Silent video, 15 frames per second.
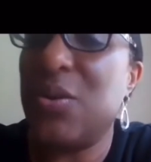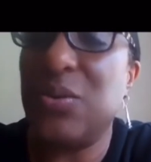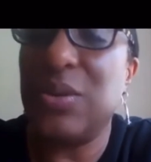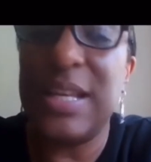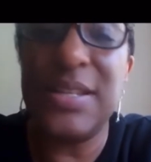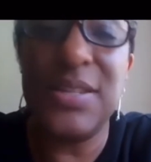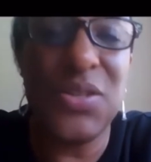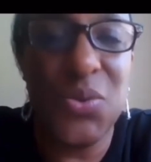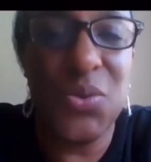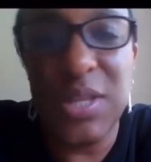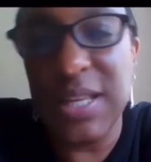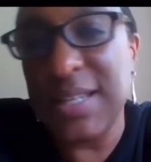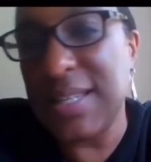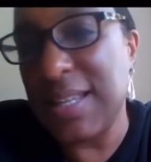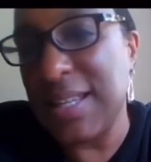let's do
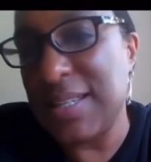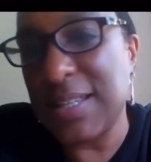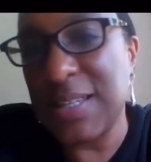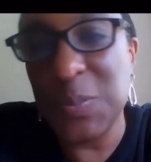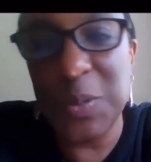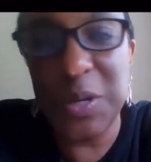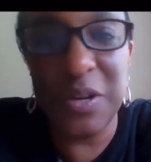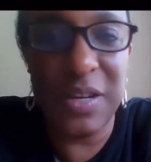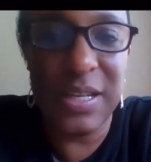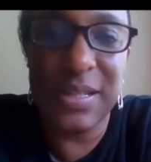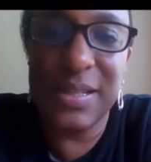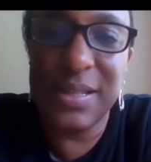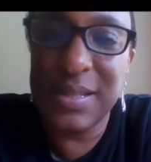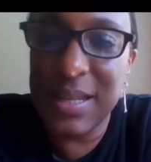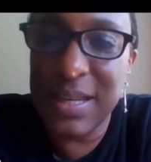this, let's
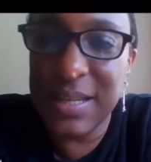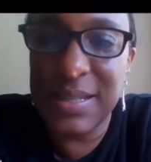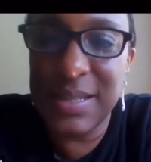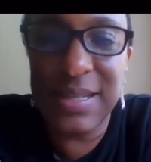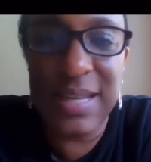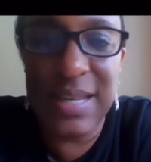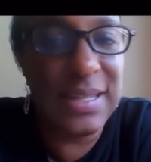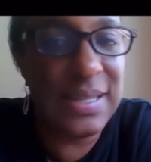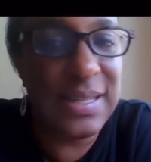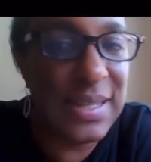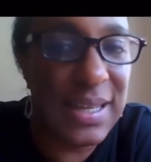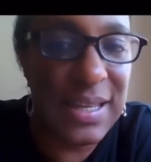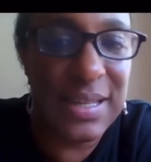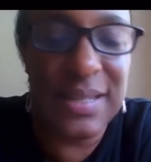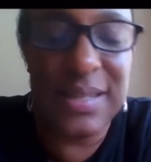experience this, taste
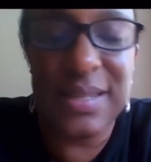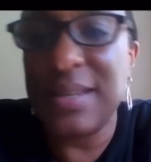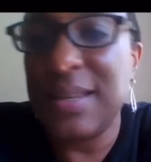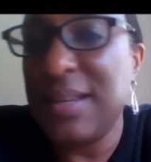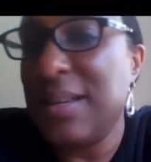this.